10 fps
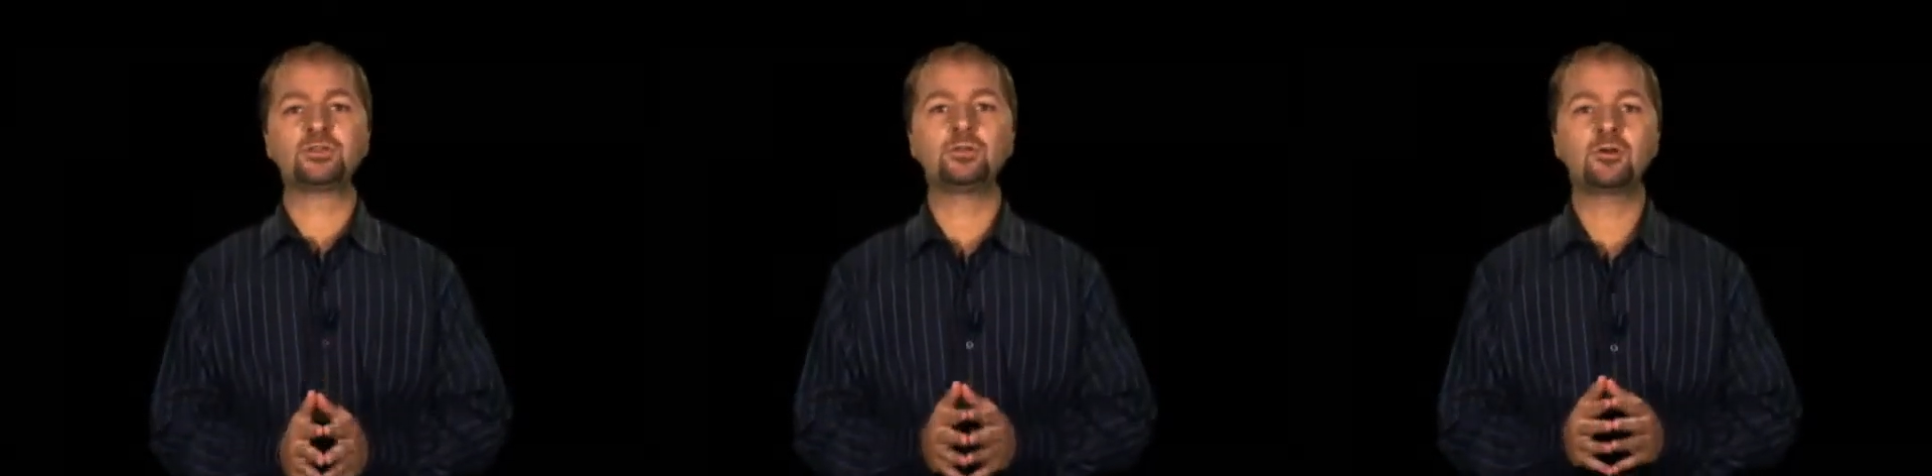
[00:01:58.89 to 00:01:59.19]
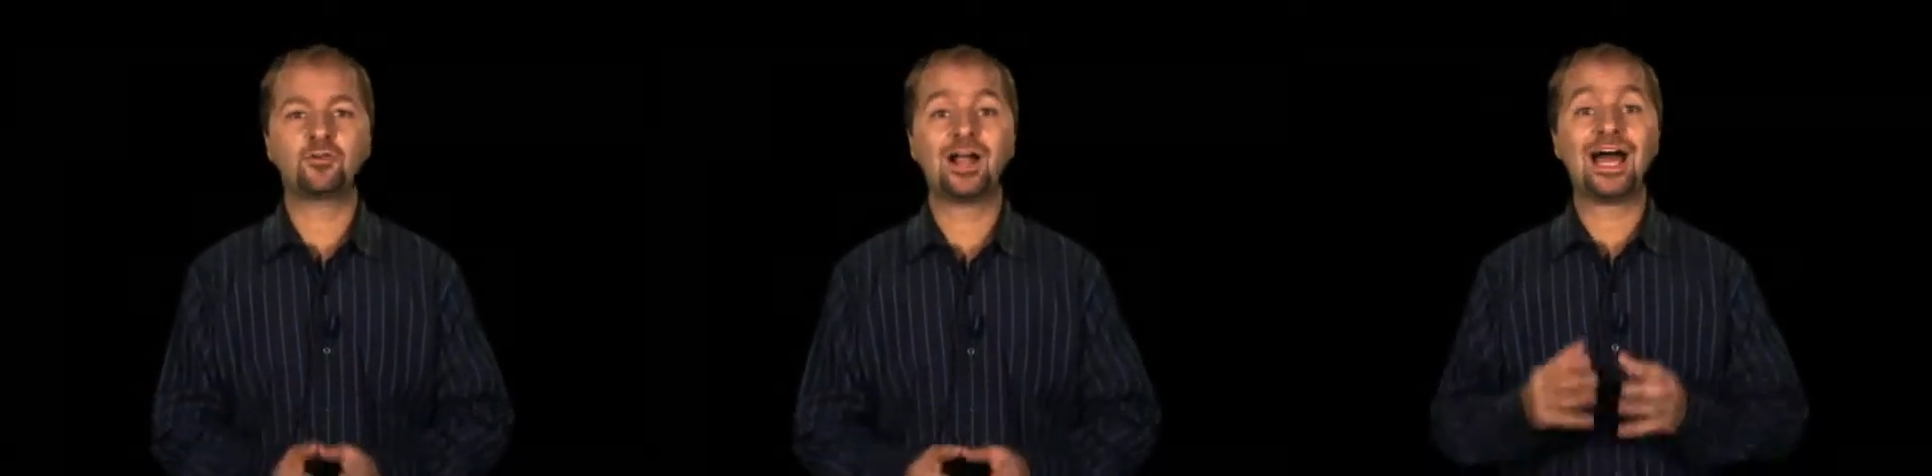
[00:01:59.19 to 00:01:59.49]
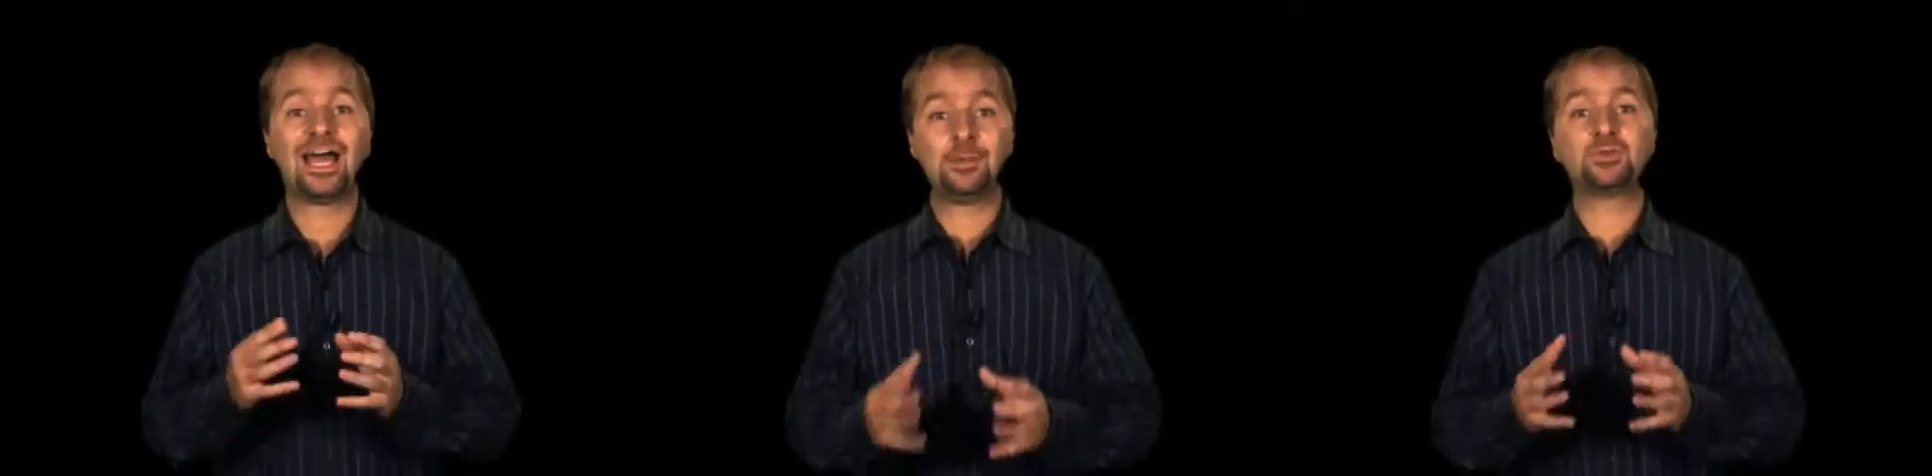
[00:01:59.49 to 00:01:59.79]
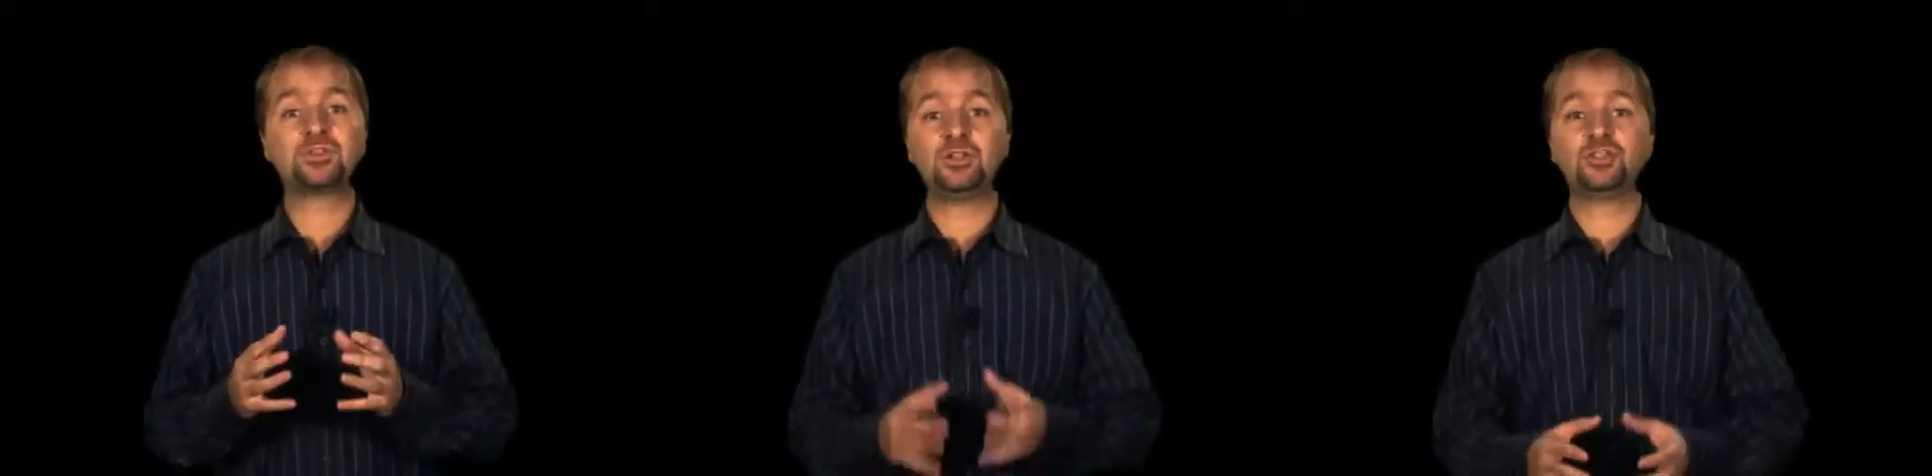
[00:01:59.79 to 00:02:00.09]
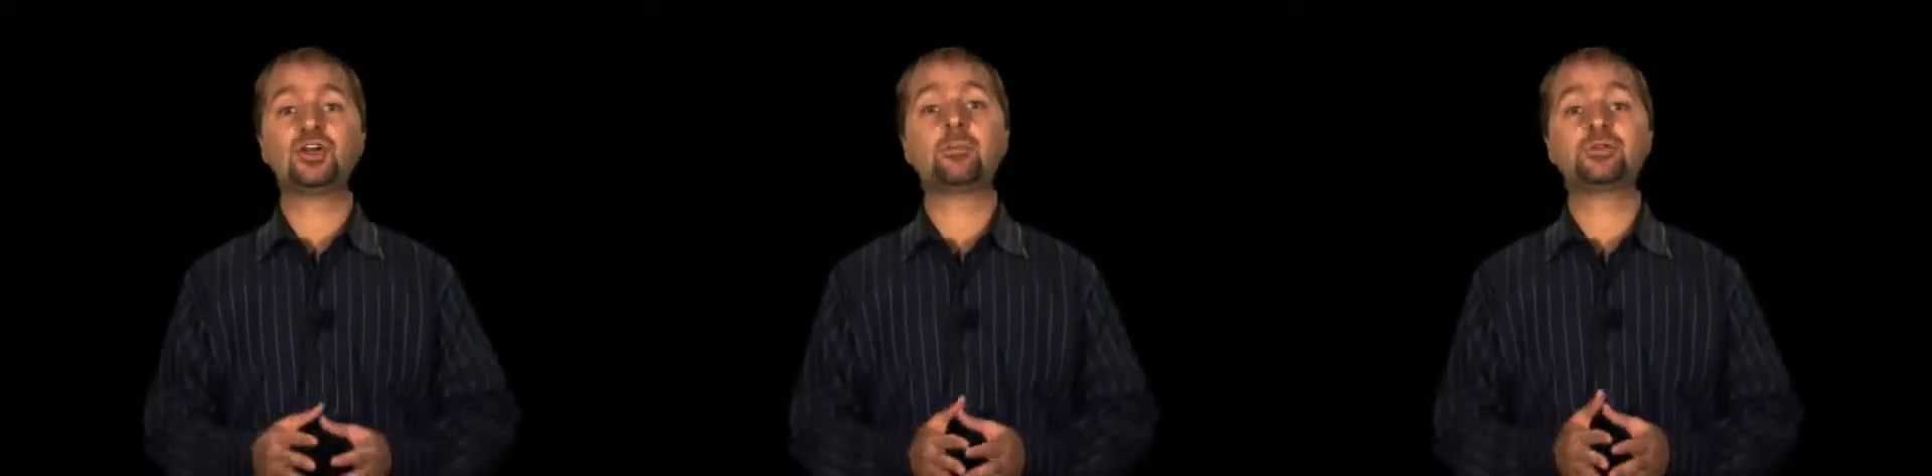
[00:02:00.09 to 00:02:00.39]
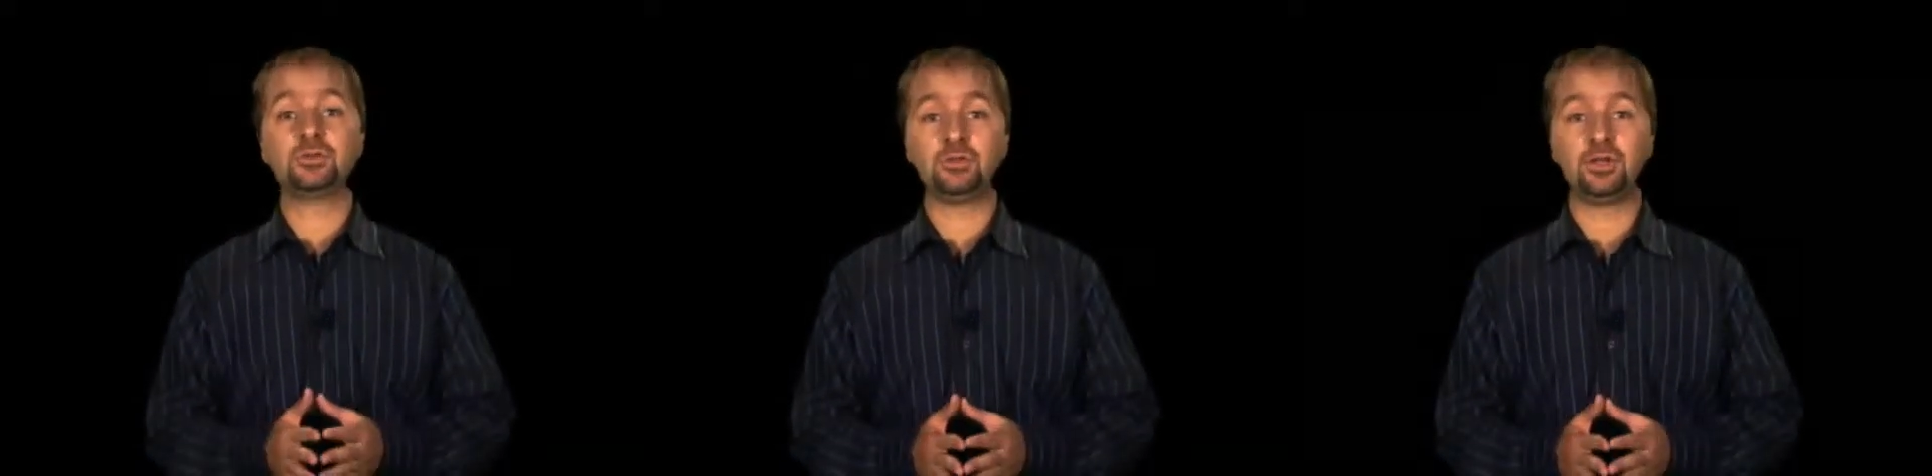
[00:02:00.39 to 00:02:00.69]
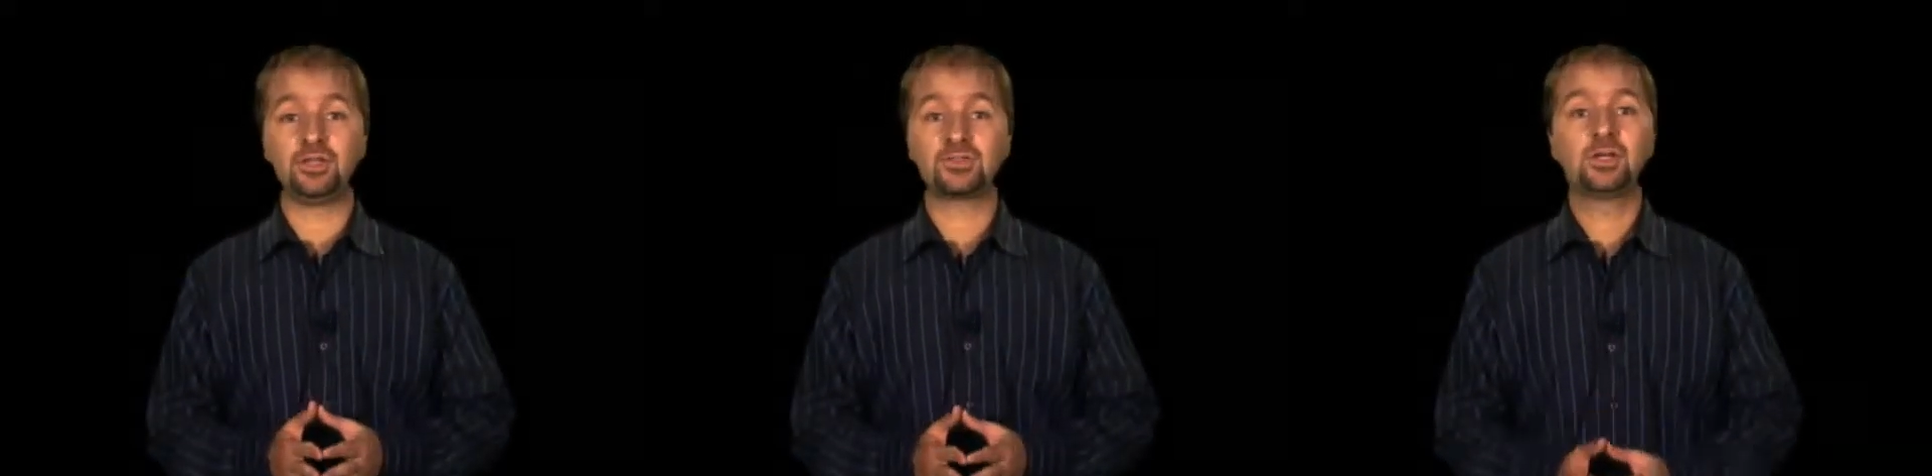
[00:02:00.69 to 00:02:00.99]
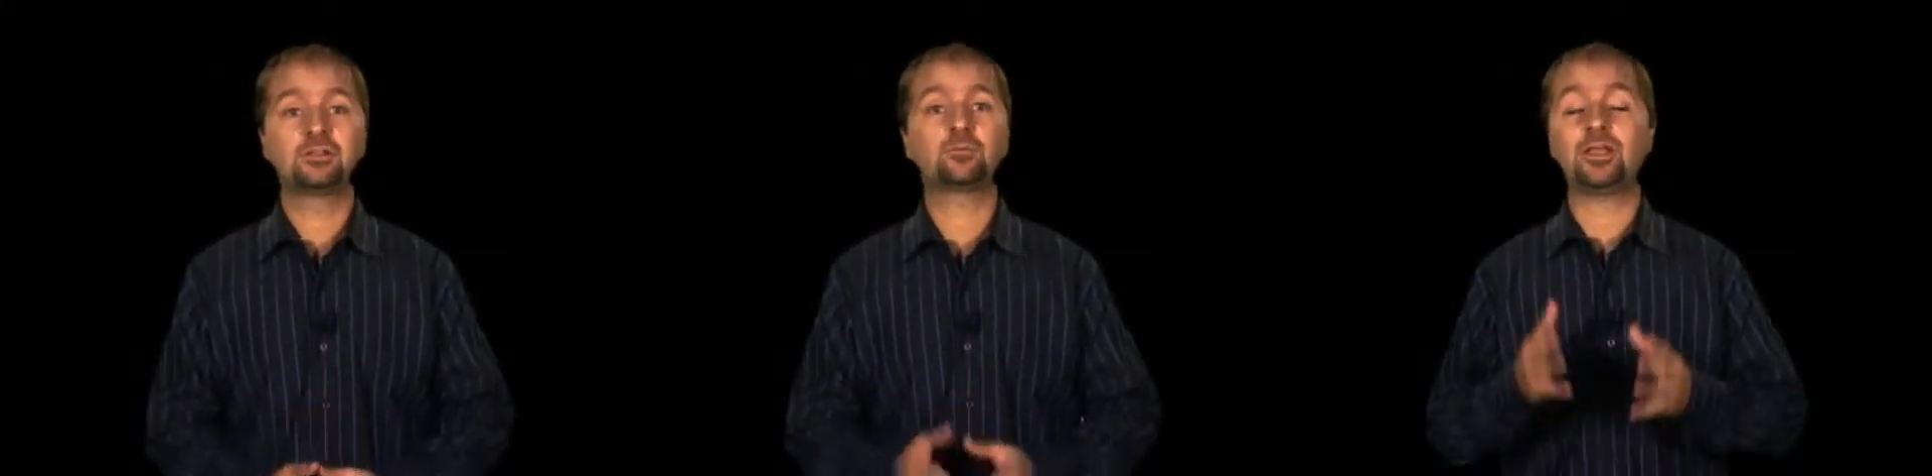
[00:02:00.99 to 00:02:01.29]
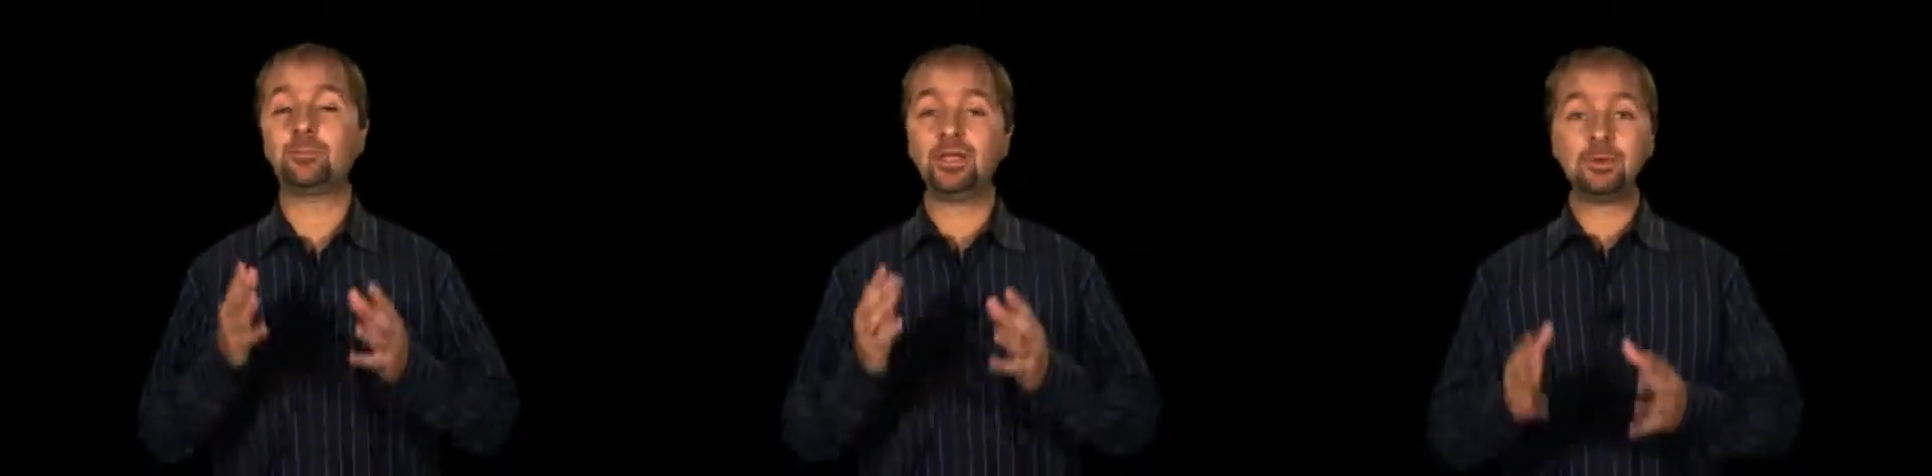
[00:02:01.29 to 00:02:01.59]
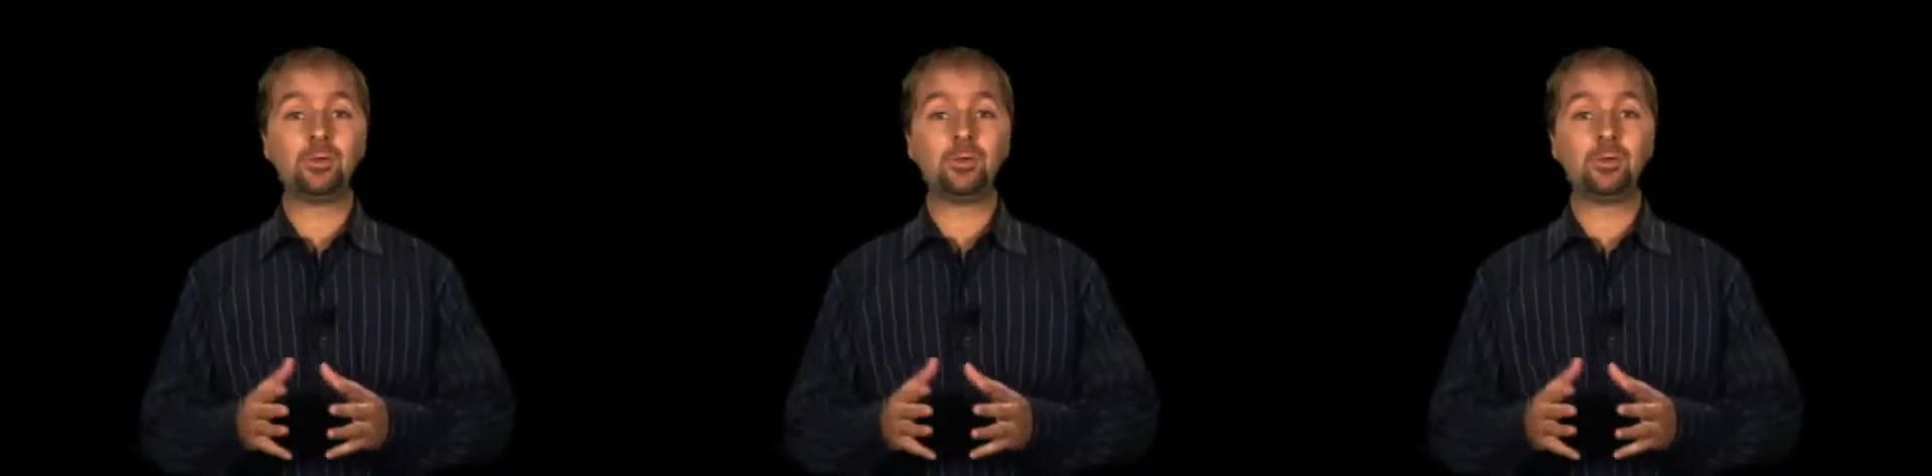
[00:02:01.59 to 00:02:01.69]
to look for high percentage opportunities to play big